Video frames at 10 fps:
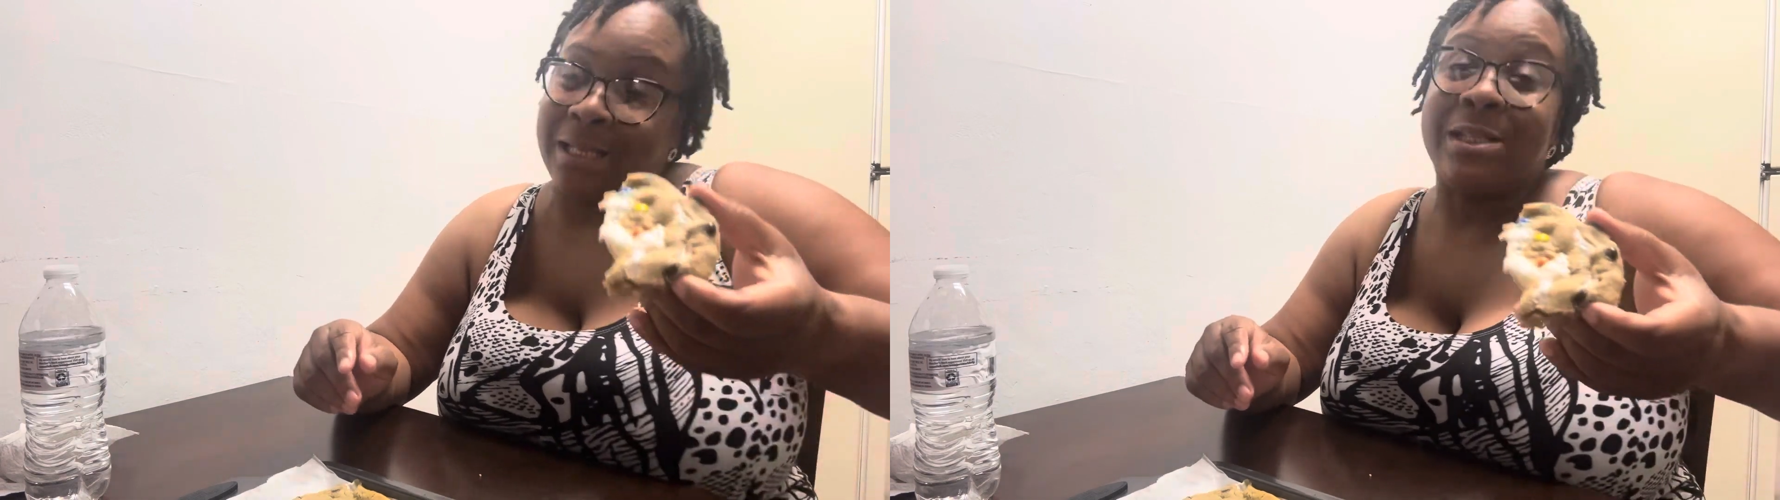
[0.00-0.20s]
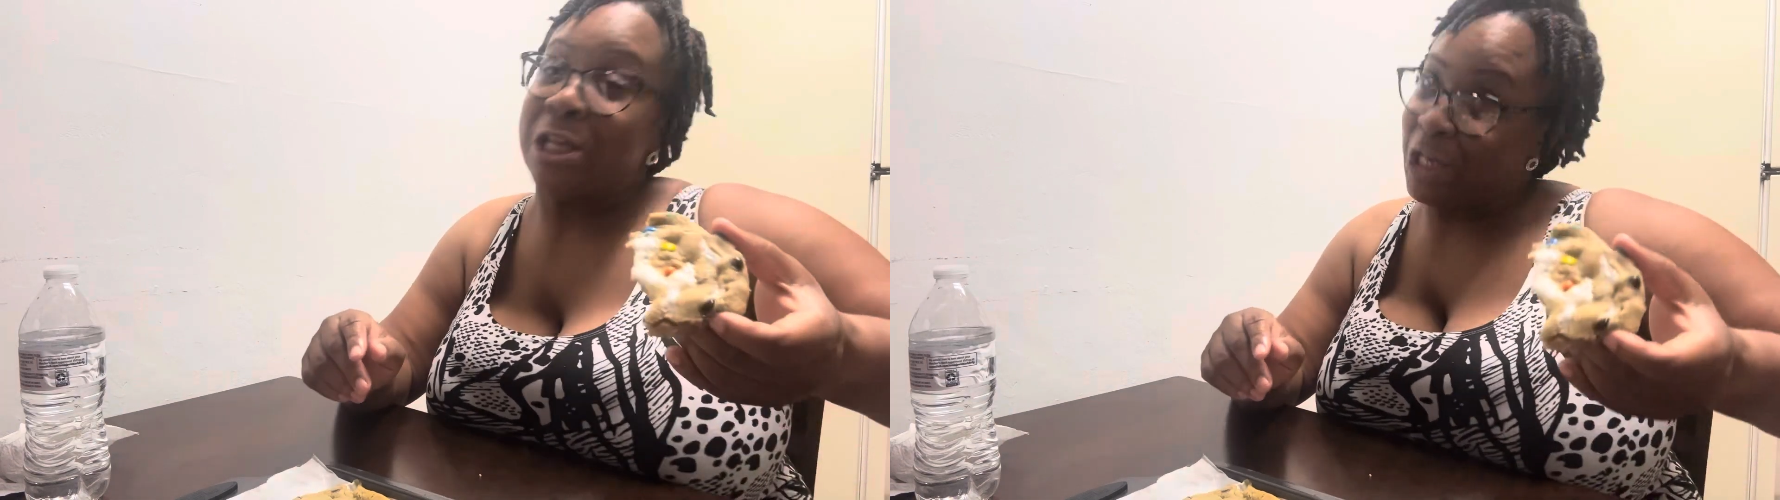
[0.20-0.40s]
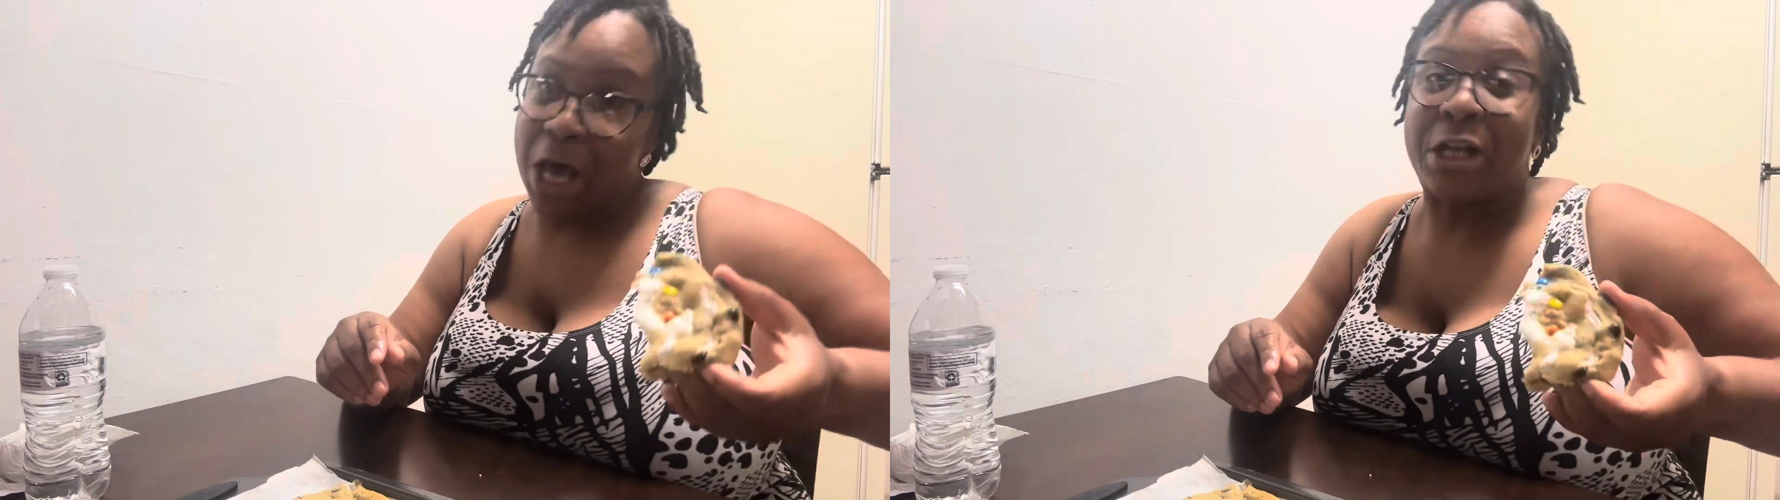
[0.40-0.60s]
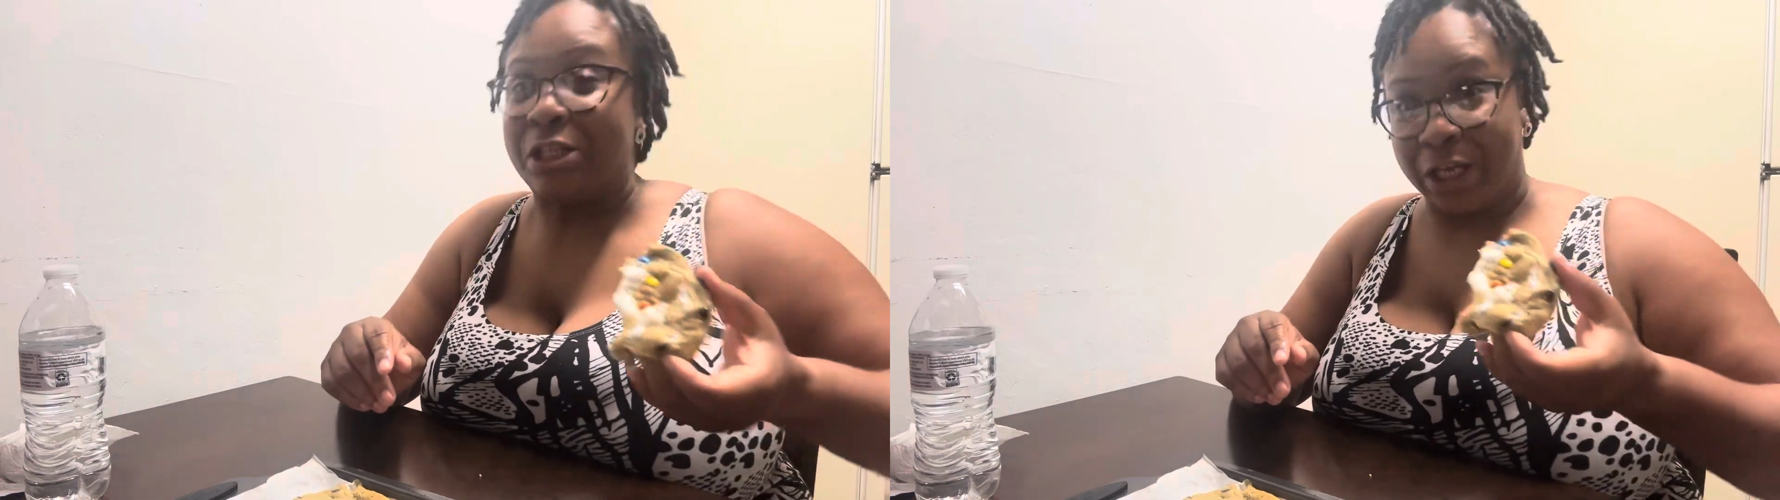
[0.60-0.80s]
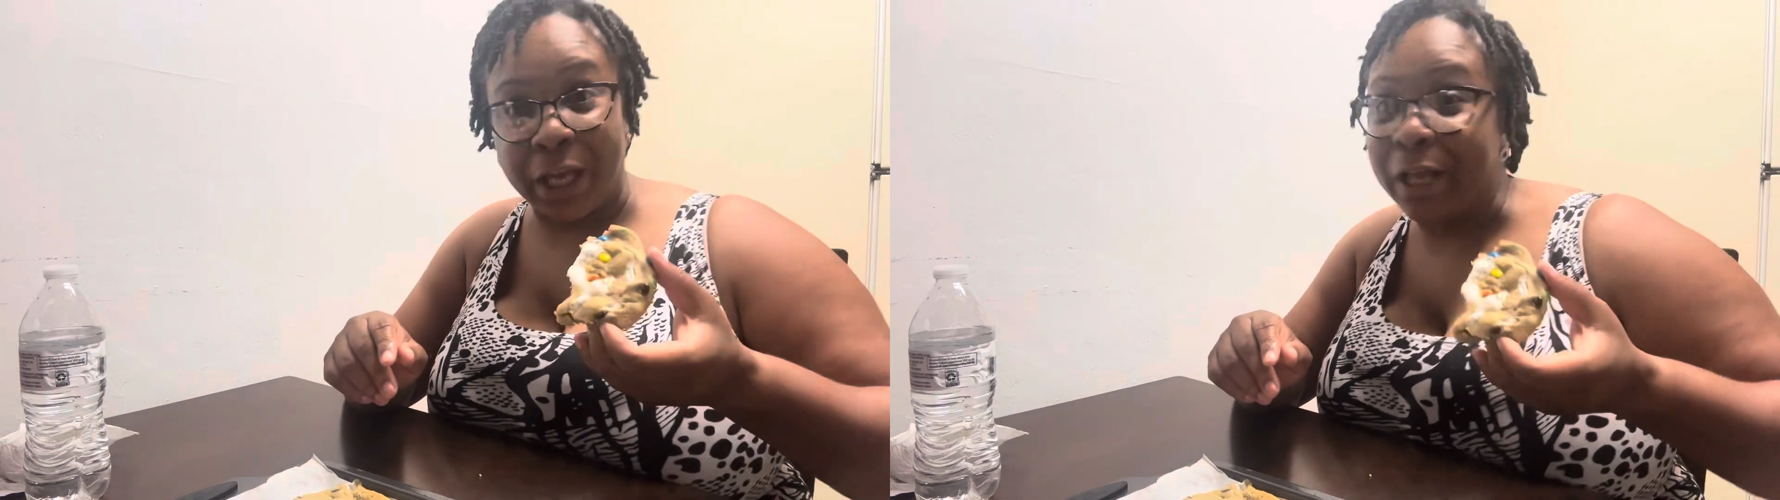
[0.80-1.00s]
a 10 out of
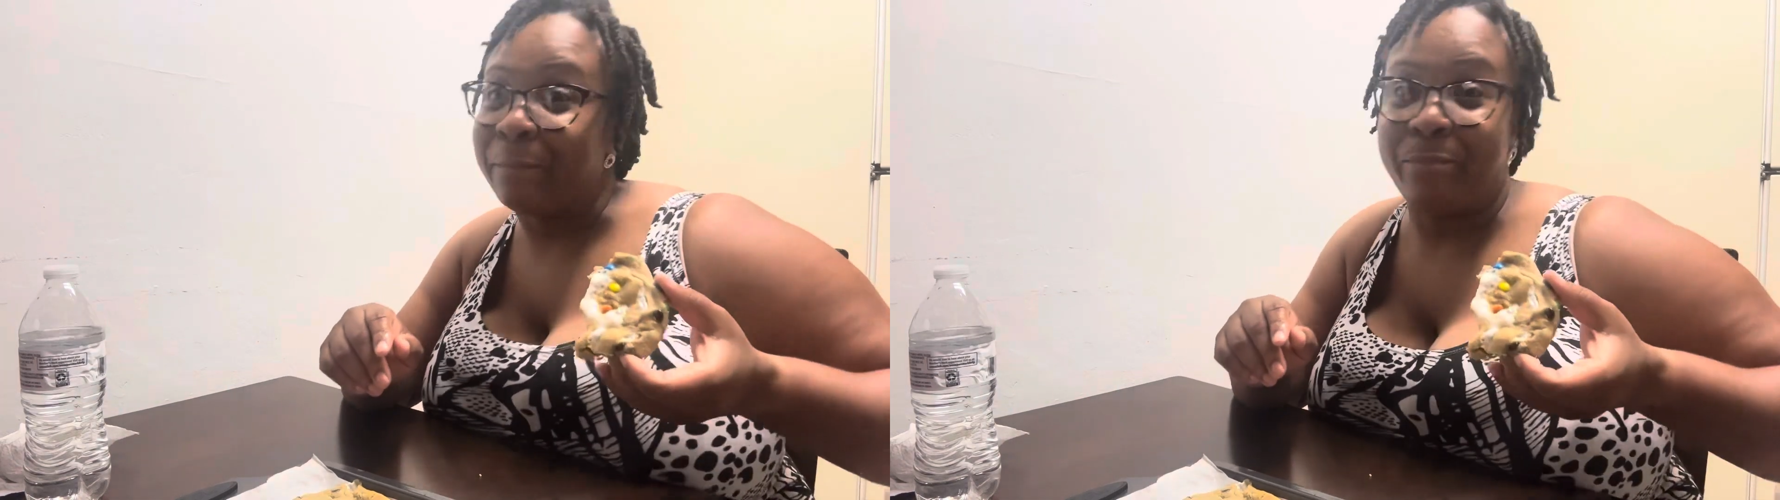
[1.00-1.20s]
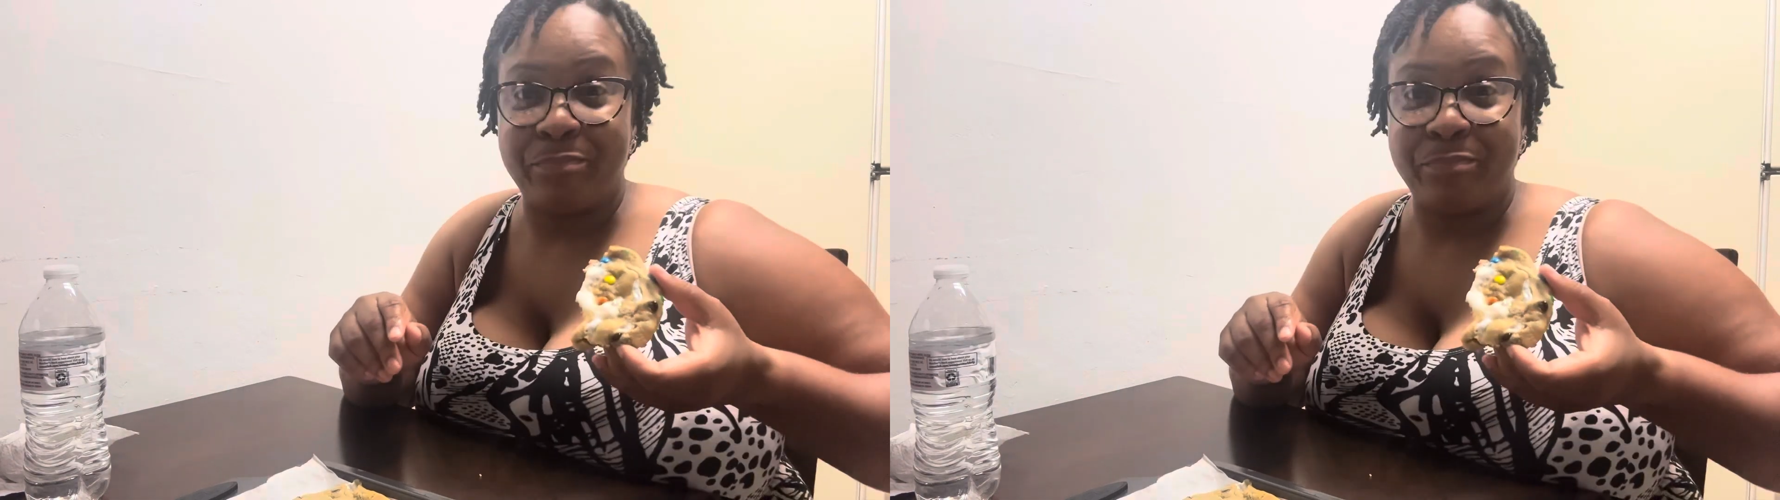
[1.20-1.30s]
10